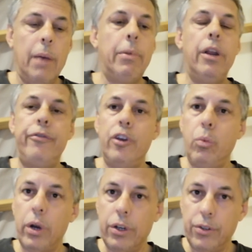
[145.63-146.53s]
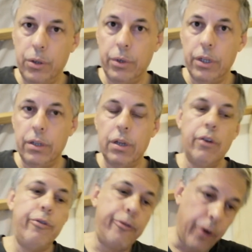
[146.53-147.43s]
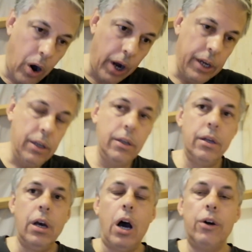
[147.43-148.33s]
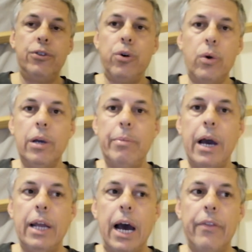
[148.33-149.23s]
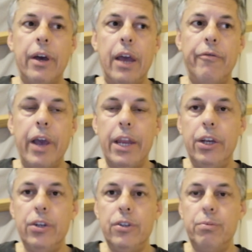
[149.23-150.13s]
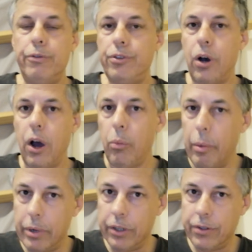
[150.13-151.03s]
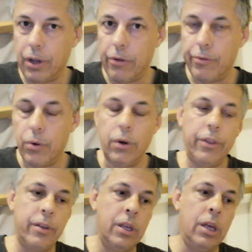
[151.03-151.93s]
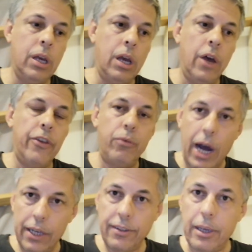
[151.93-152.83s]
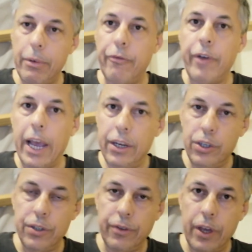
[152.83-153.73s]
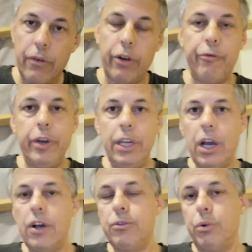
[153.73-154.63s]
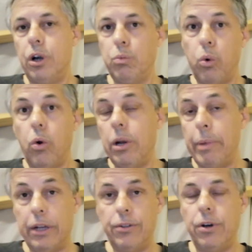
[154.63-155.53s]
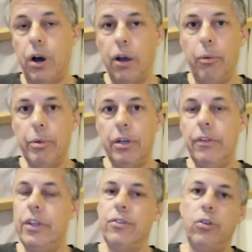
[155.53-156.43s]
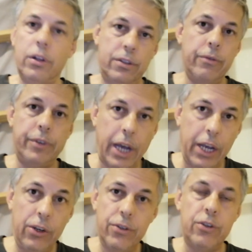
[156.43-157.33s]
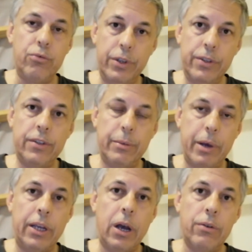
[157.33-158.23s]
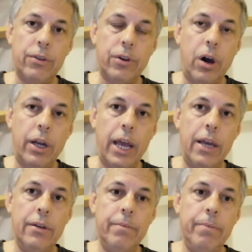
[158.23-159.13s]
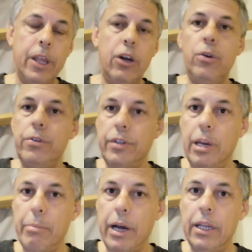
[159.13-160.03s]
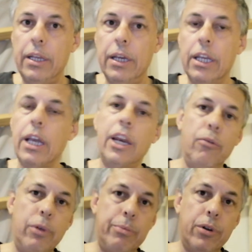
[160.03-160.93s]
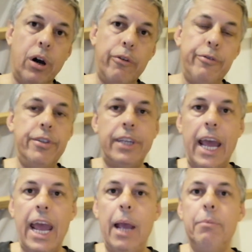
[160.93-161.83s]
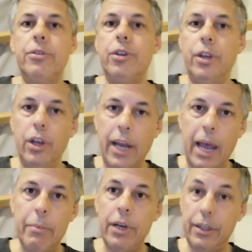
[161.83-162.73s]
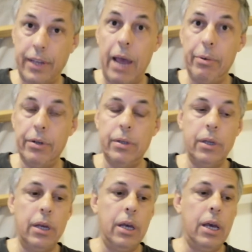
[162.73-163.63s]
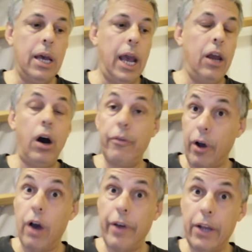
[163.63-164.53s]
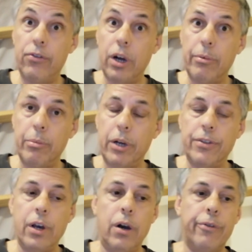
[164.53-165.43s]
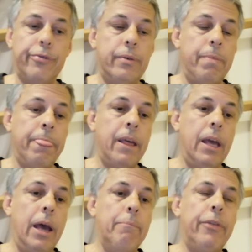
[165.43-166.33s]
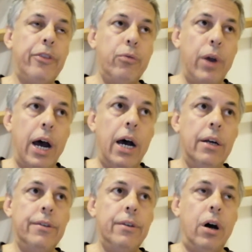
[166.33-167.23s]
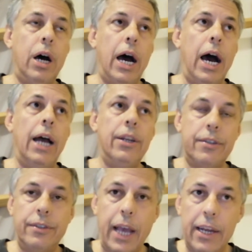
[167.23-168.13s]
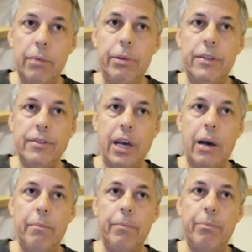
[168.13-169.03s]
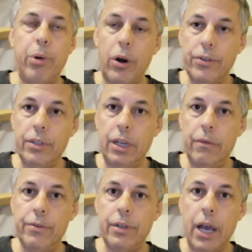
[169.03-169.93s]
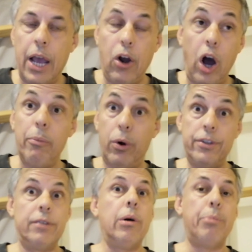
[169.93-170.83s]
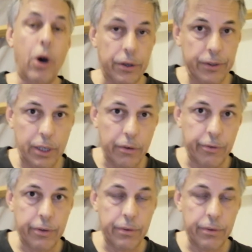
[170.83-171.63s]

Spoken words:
But if you want to do it, fine. I'll talk about other advantages with Thai women and so forth. There are some advantages there. I've got videos where I warn about Thai women. There's lots of dangers and risks about going to Thailand, losing your money, getting ripped off, scams, you name it, it's happened. And I've had trouble myself. But there are understandably some positives, and I'm also a positive.